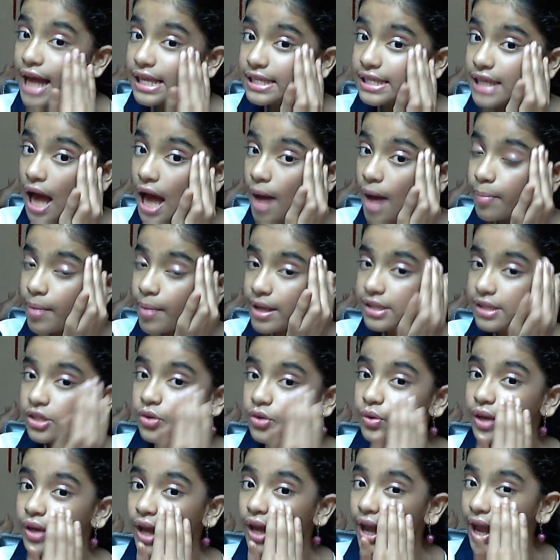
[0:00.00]
as up
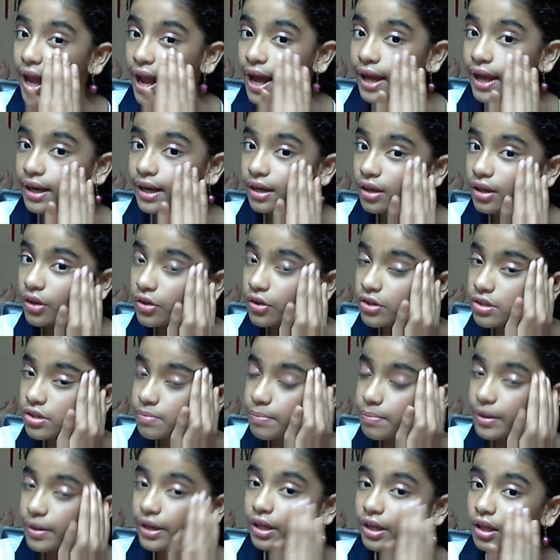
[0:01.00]
as you can,
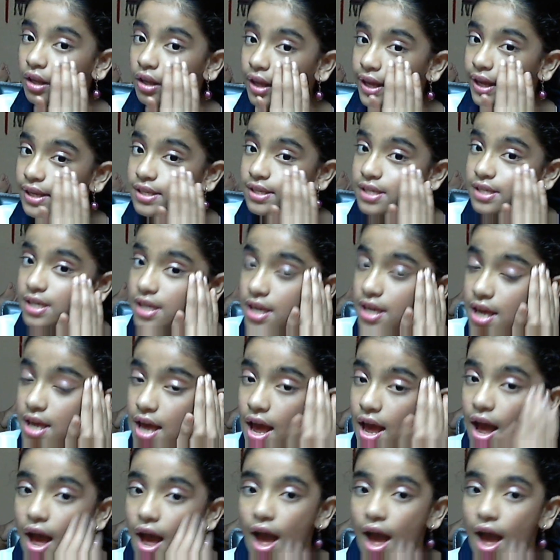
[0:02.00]
you sprinkle it.